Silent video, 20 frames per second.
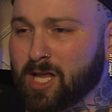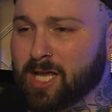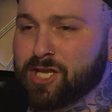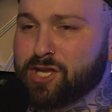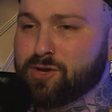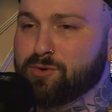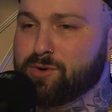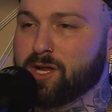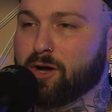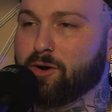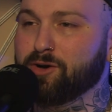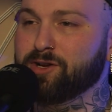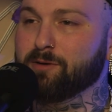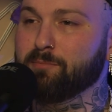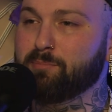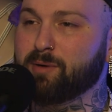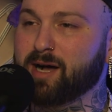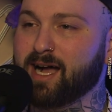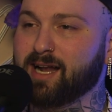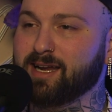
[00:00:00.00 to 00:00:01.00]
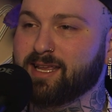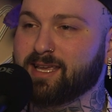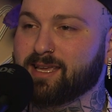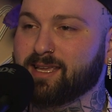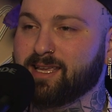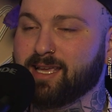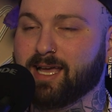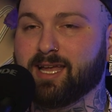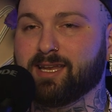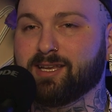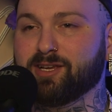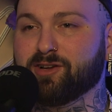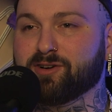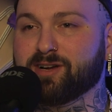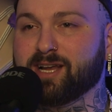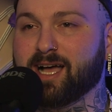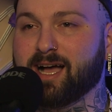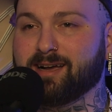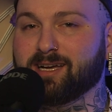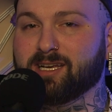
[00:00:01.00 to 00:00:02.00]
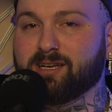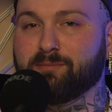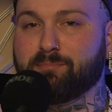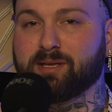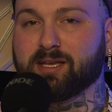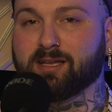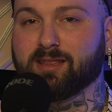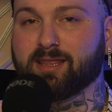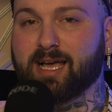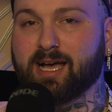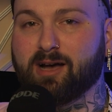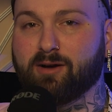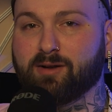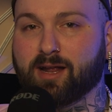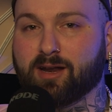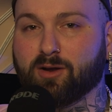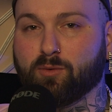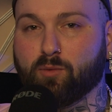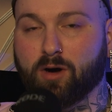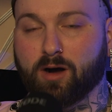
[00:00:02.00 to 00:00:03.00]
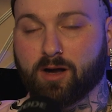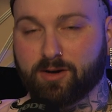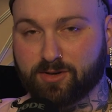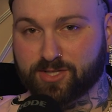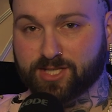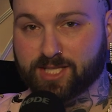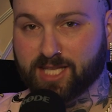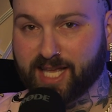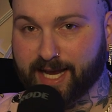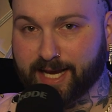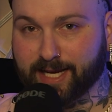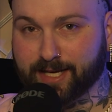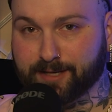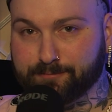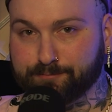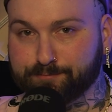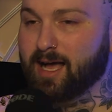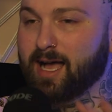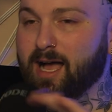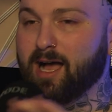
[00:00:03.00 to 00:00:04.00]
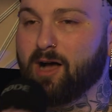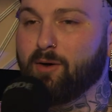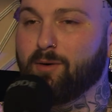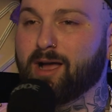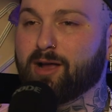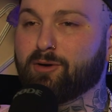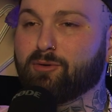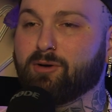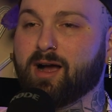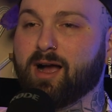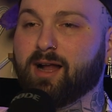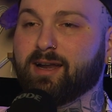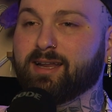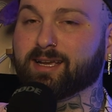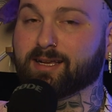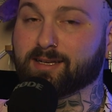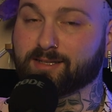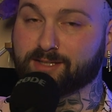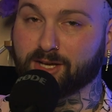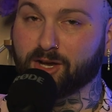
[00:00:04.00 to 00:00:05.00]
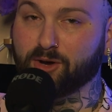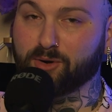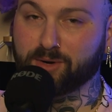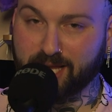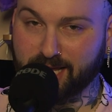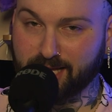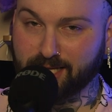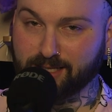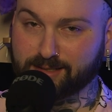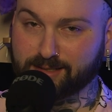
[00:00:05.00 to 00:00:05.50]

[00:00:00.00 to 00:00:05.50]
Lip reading: You know your body, yet you're not gonna be allowed on a water slide. How ironic, Tony.